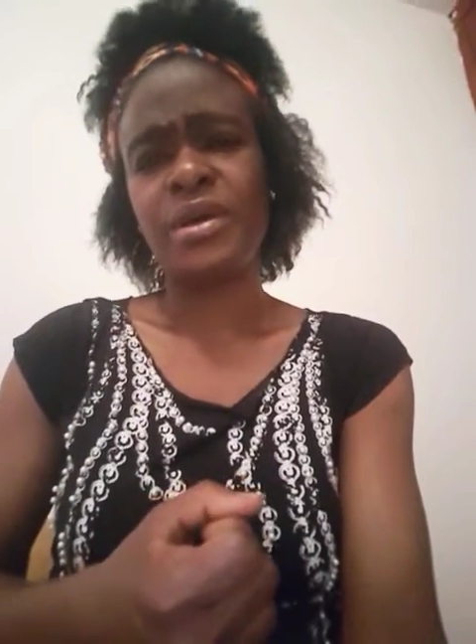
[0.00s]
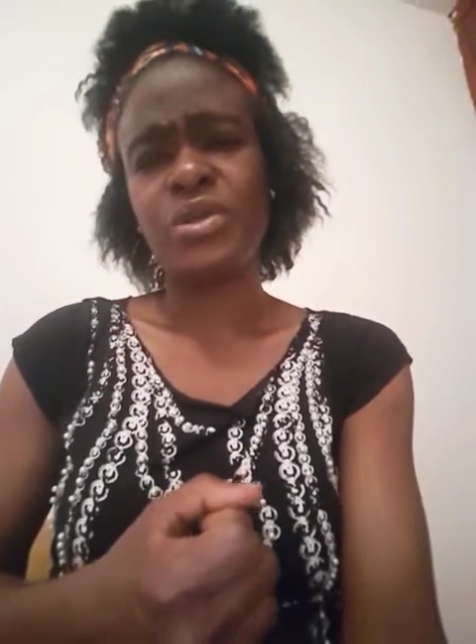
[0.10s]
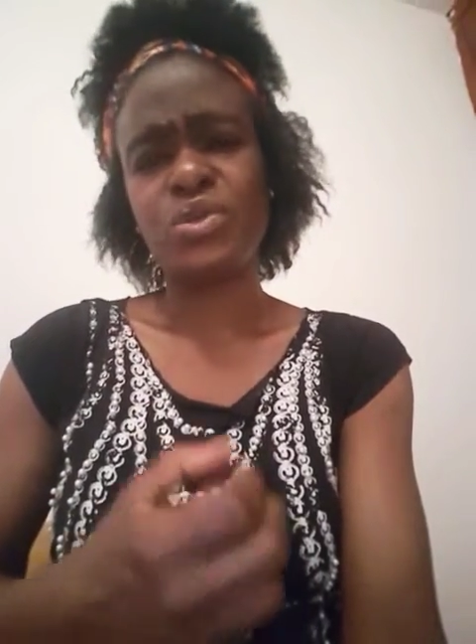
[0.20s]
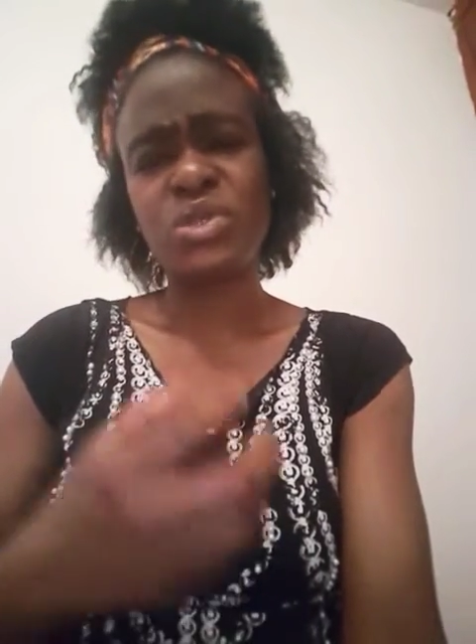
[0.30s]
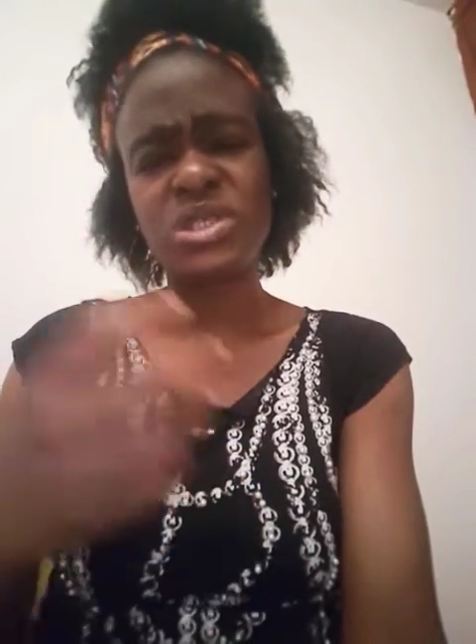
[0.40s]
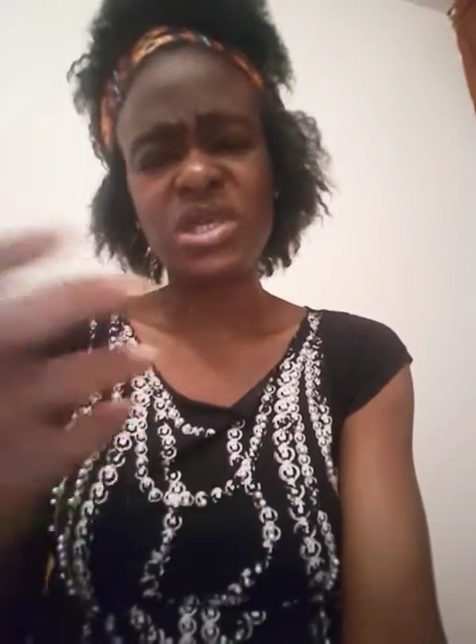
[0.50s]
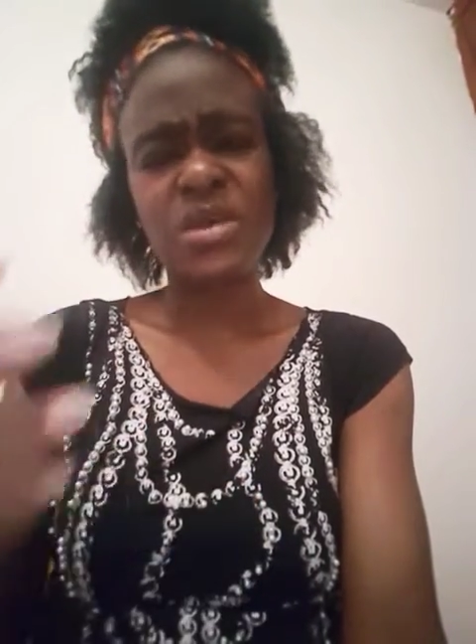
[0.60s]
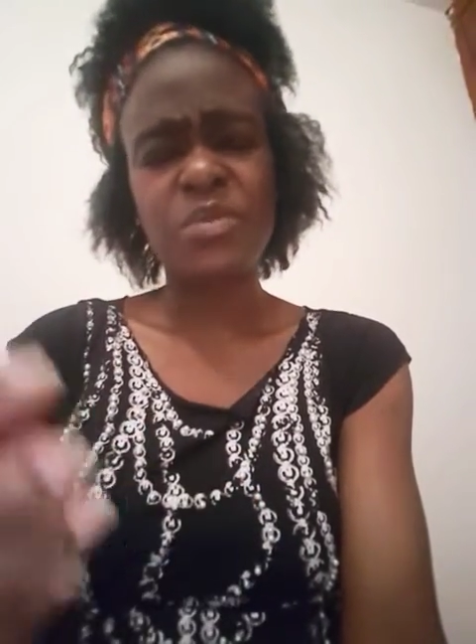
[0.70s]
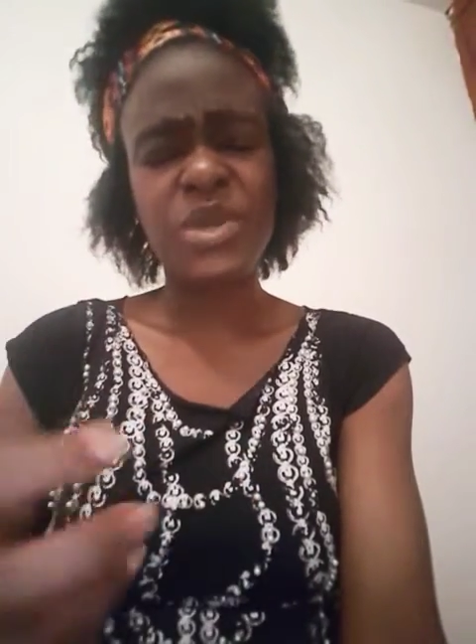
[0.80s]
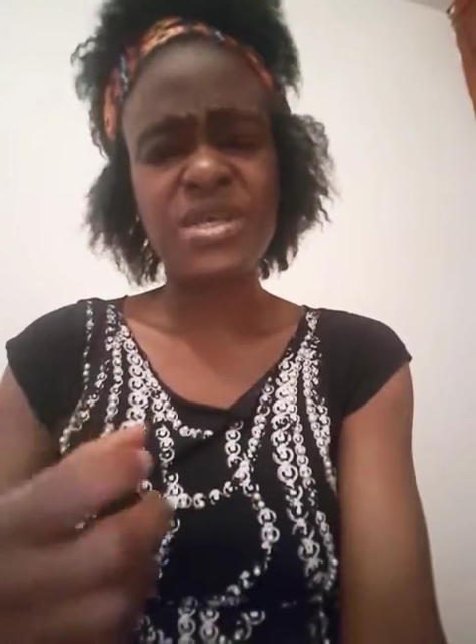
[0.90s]
Those
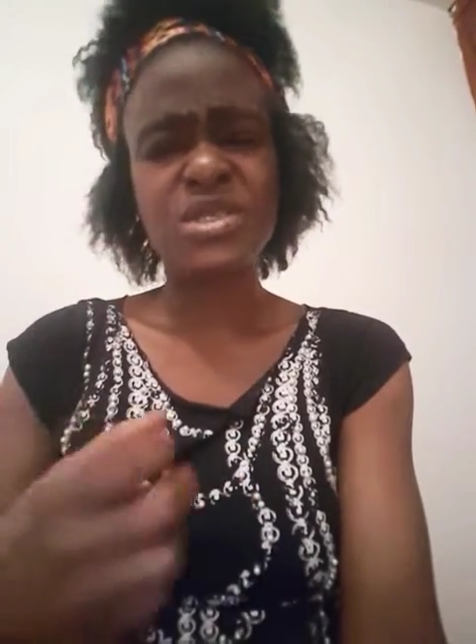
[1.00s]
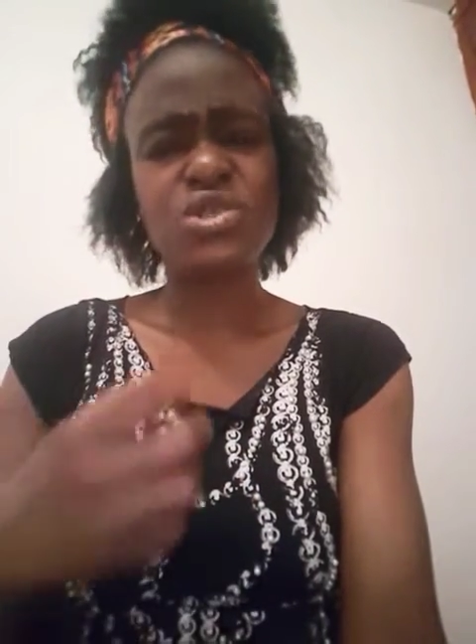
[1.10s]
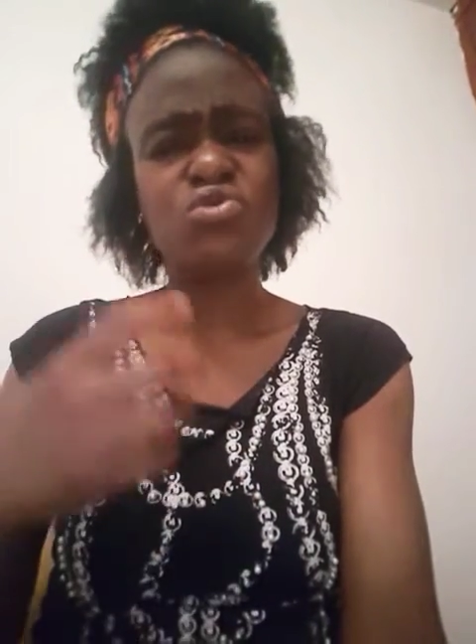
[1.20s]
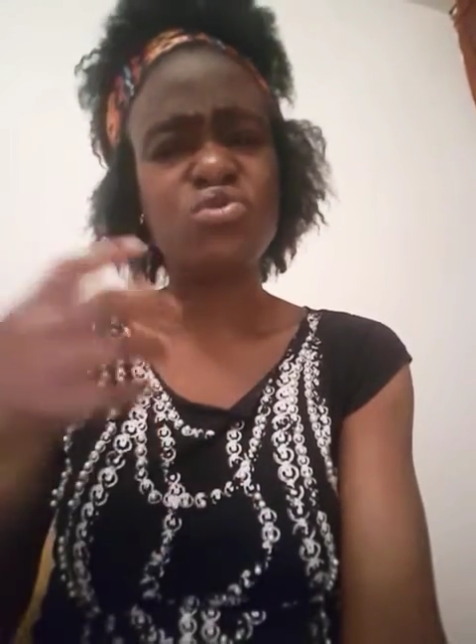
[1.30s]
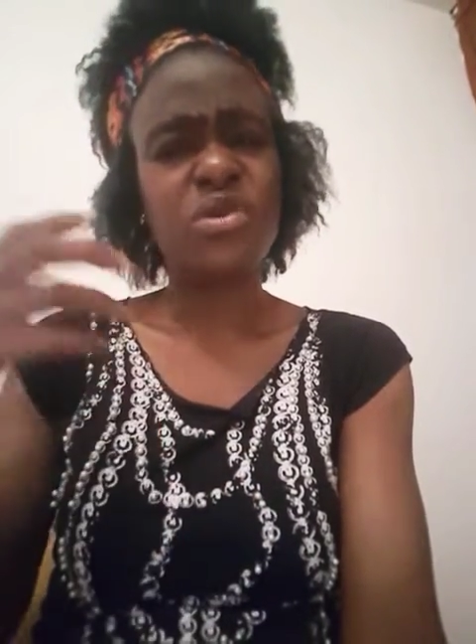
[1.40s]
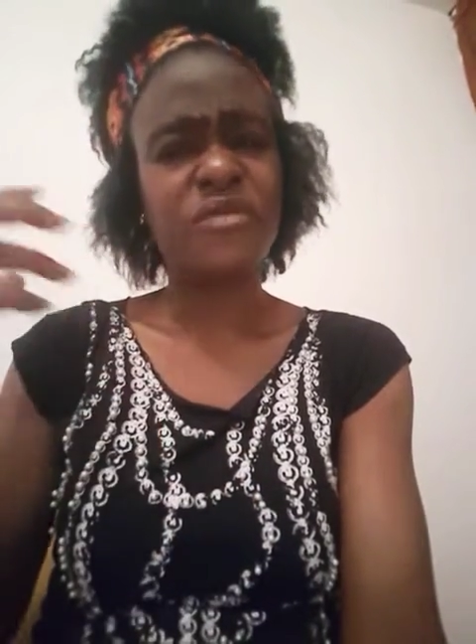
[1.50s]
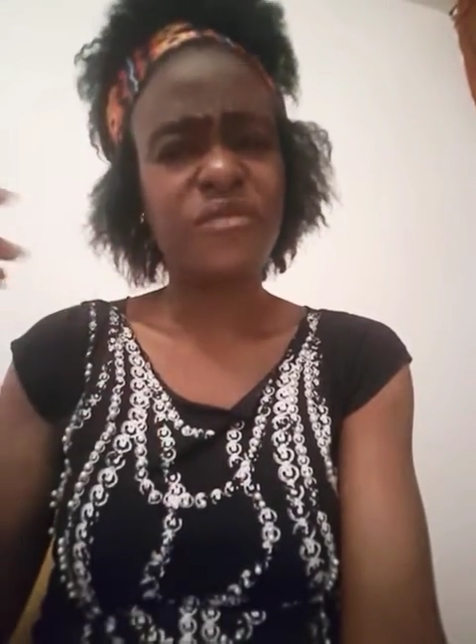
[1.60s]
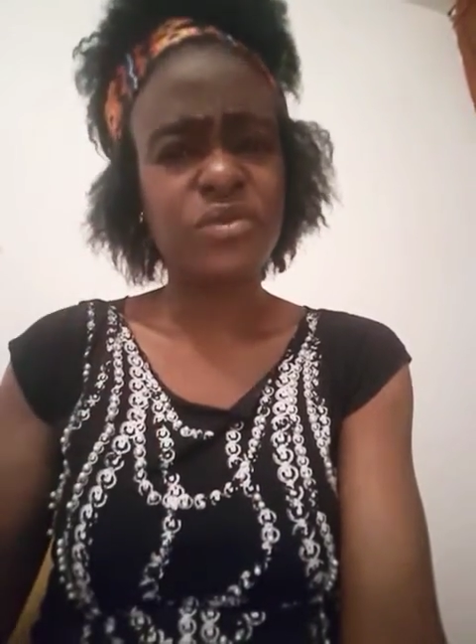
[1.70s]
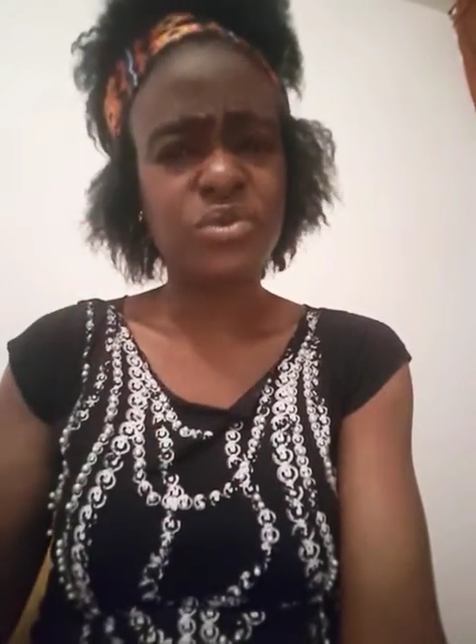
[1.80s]
same place you were, you,